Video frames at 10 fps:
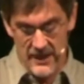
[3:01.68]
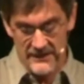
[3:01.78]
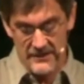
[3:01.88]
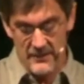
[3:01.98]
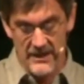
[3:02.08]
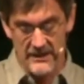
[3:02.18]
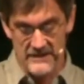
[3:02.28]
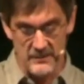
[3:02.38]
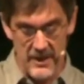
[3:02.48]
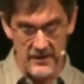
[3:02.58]
not to make
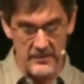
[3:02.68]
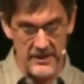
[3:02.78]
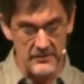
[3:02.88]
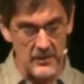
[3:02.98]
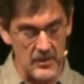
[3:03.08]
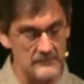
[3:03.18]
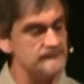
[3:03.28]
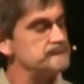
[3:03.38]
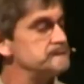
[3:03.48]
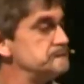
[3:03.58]
us better people.
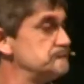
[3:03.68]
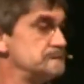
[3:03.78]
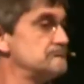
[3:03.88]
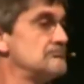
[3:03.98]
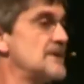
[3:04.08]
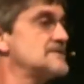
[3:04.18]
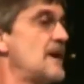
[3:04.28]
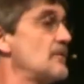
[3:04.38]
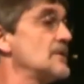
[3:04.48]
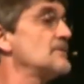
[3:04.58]
That's
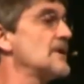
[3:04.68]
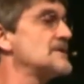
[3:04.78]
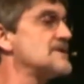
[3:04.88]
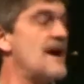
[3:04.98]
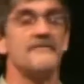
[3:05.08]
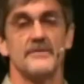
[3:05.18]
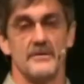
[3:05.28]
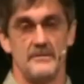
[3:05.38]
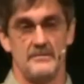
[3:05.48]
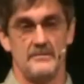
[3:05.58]
not really what He's
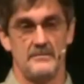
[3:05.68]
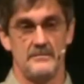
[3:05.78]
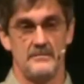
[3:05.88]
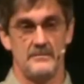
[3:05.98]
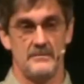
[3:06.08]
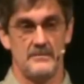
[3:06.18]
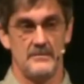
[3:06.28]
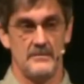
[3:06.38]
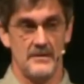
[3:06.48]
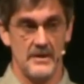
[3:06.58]
after.
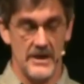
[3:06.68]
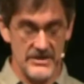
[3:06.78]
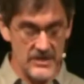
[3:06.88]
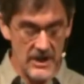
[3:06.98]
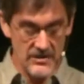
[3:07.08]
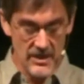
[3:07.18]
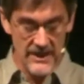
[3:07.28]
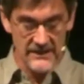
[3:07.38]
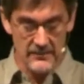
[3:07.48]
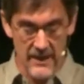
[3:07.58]
He's not
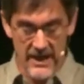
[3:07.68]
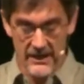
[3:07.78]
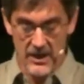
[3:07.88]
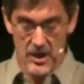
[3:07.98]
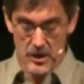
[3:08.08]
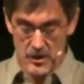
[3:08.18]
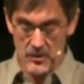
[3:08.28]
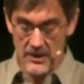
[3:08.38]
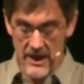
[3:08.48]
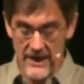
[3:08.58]
trying to make
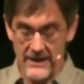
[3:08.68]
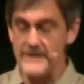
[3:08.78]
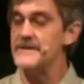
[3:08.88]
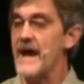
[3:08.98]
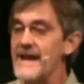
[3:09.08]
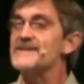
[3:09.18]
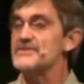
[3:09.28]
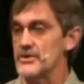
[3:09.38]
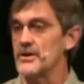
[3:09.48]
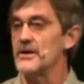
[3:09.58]
you and I
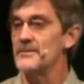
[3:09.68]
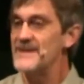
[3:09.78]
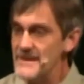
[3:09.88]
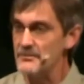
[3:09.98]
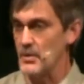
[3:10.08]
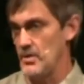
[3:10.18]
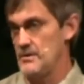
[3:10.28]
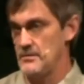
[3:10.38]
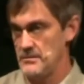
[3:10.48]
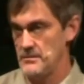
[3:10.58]
nicer people.